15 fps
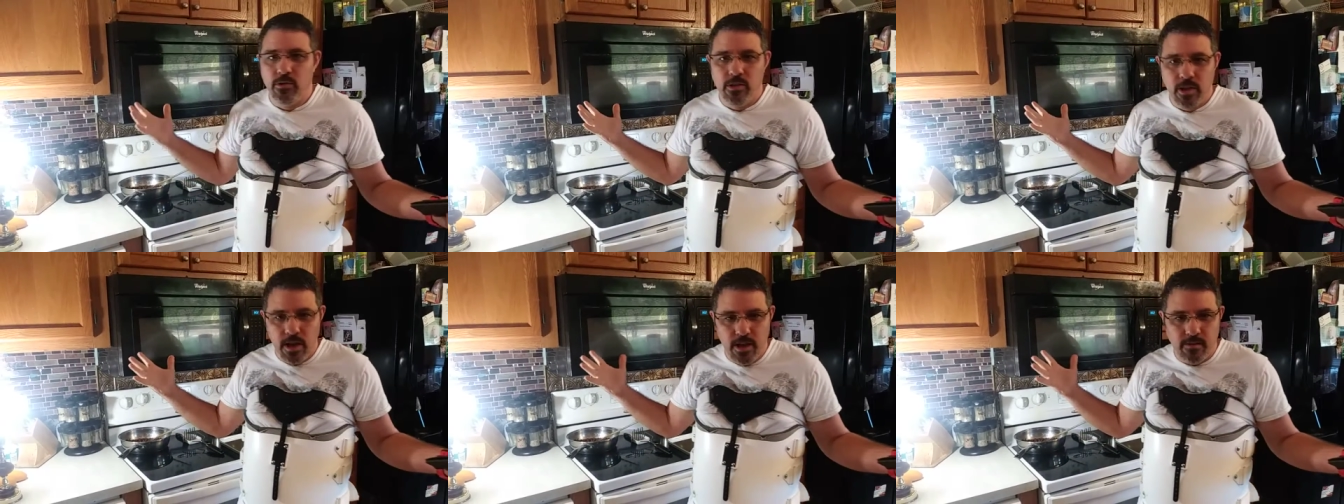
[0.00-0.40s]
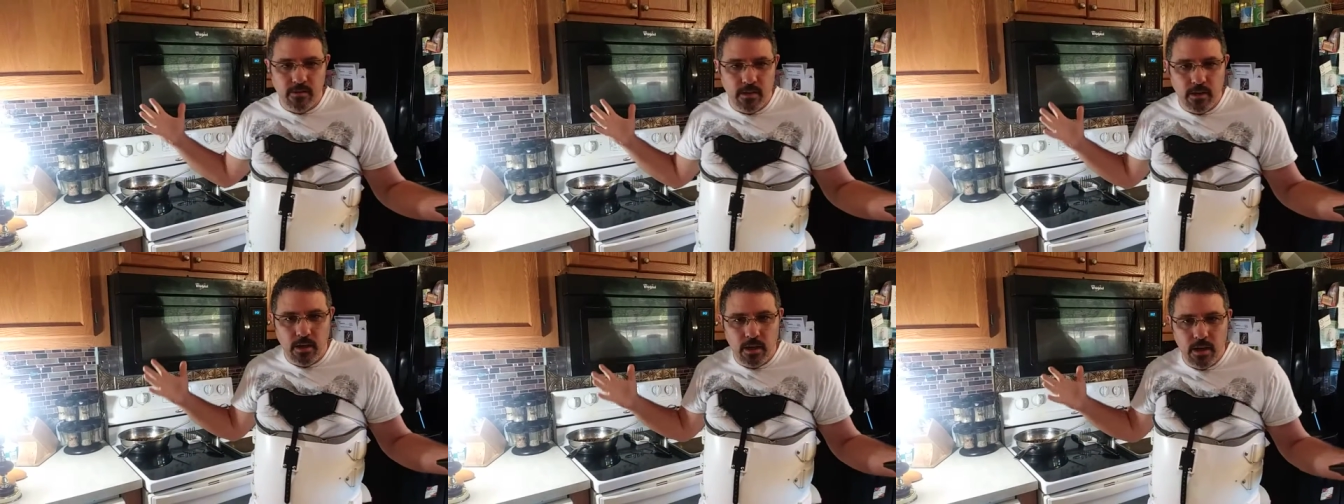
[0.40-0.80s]

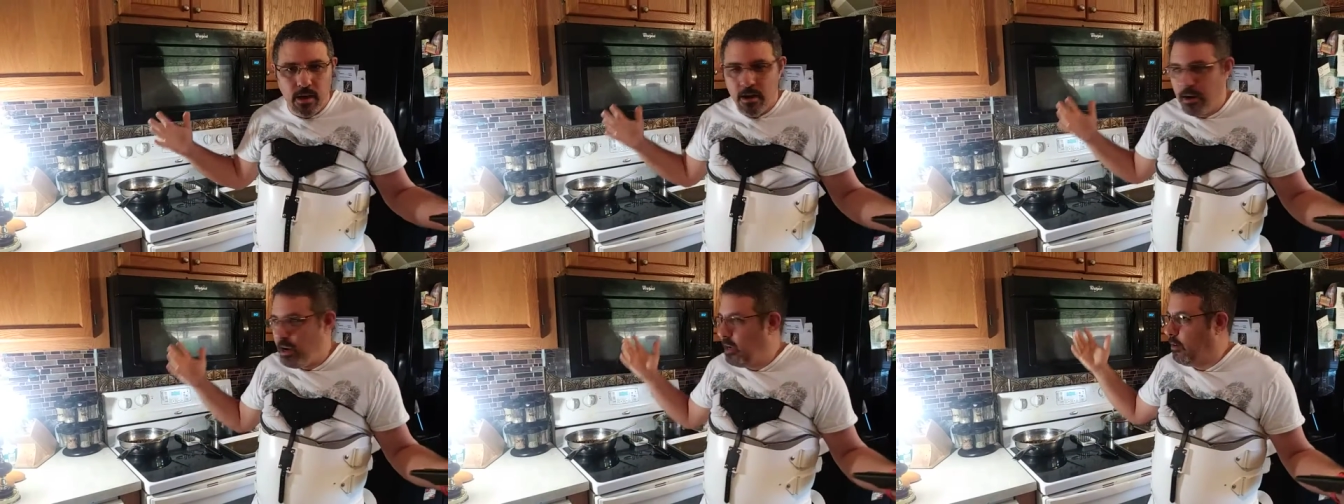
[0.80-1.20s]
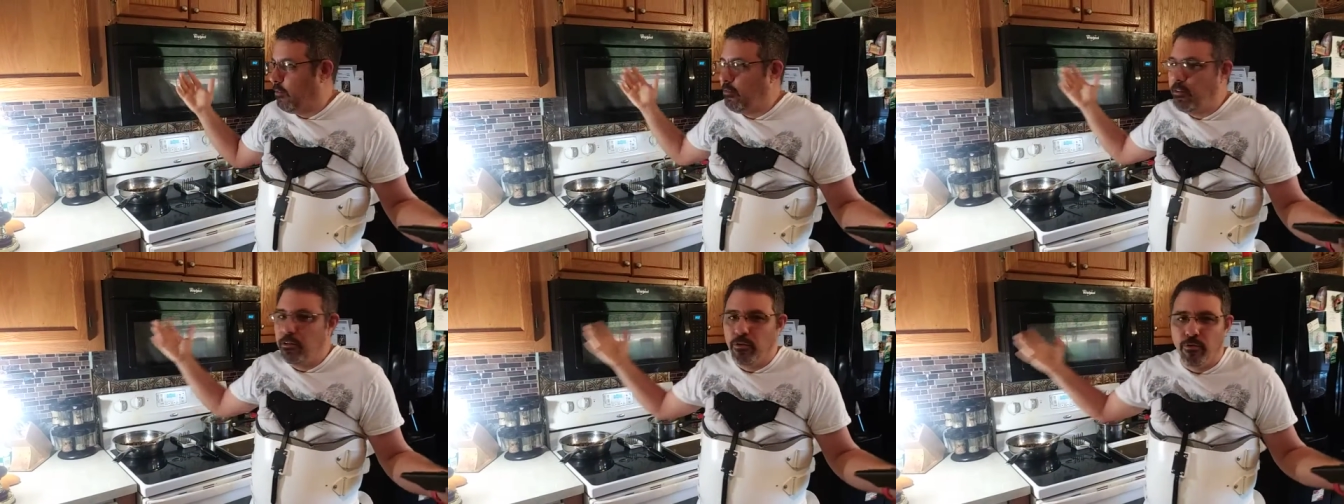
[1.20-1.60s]
Jason here and
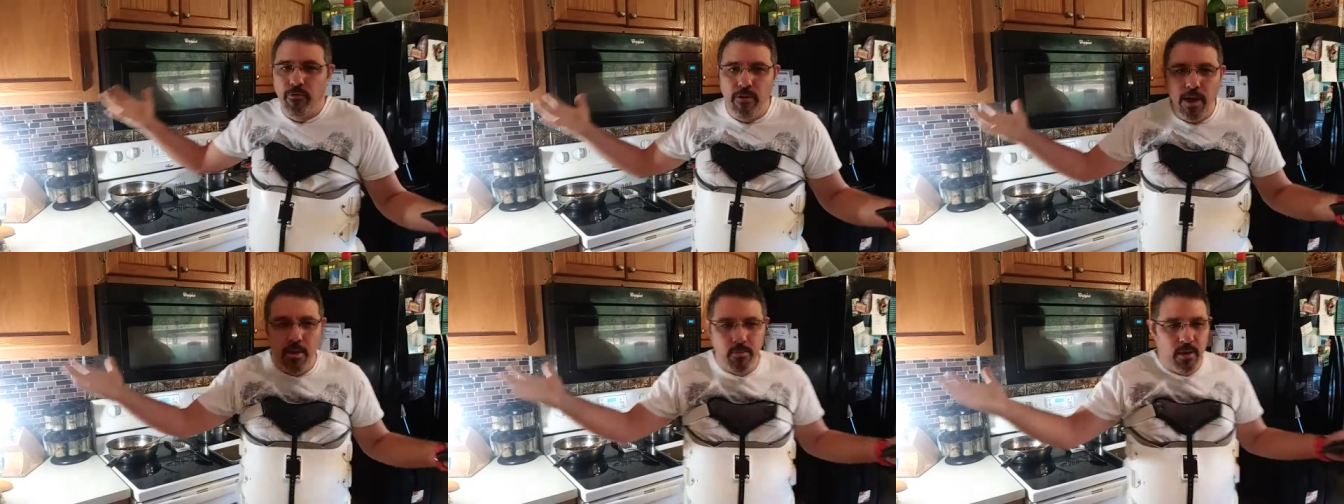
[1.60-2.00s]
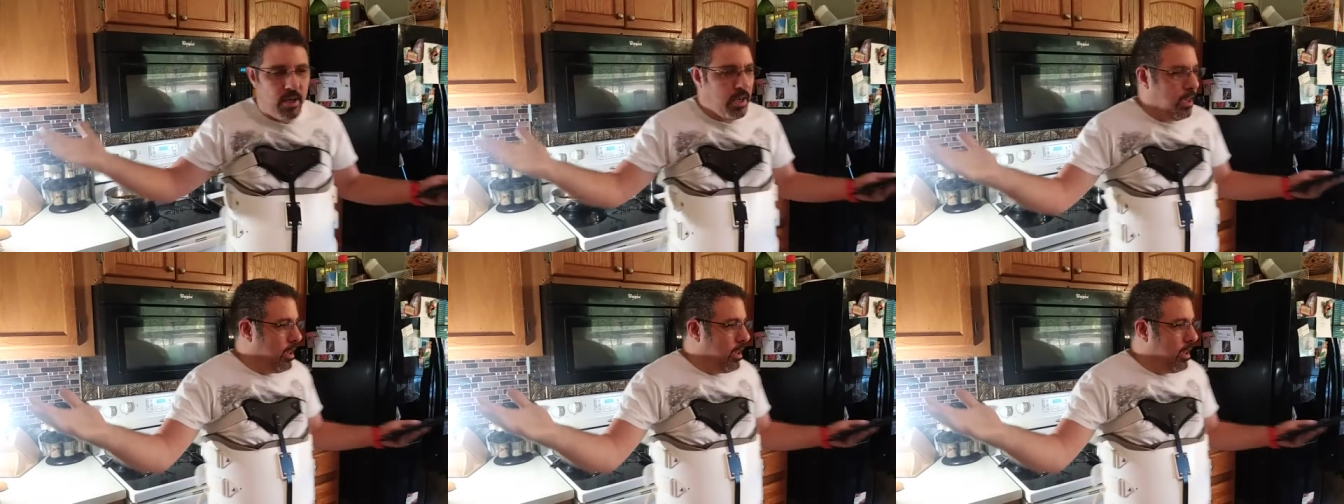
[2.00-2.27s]
Fool Frank.